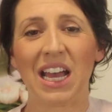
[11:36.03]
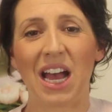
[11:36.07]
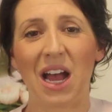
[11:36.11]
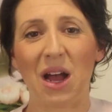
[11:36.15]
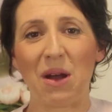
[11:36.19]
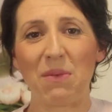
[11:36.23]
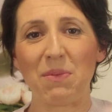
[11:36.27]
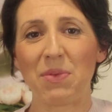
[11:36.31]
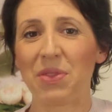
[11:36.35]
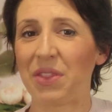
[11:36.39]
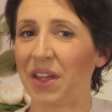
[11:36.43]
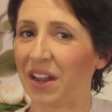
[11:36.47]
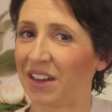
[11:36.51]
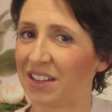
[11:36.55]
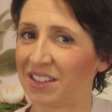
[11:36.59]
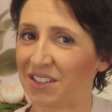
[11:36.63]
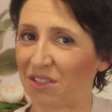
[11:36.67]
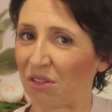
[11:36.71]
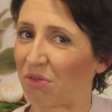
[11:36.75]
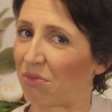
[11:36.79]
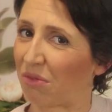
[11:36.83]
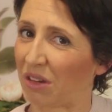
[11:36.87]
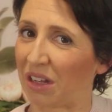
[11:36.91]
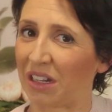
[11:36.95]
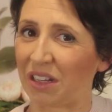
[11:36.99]
that is
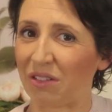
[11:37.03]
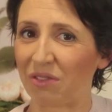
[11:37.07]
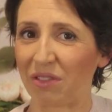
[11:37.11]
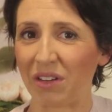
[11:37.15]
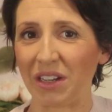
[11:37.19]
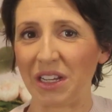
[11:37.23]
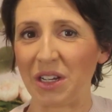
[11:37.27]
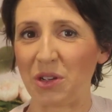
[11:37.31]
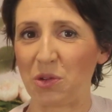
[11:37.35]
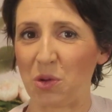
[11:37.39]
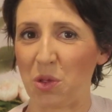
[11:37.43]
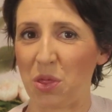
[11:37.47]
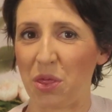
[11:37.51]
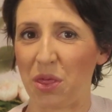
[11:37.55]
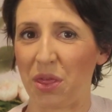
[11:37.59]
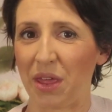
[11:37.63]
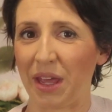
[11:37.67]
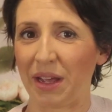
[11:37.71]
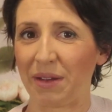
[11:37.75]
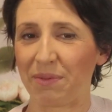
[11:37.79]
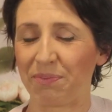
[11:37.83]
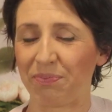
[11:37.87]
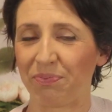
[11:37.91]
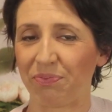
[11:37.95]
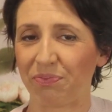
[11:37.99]
a really, really good
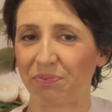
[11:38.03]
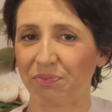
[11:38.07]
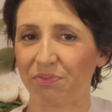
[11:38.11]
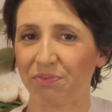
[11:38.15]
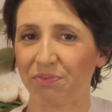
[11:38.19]
thing.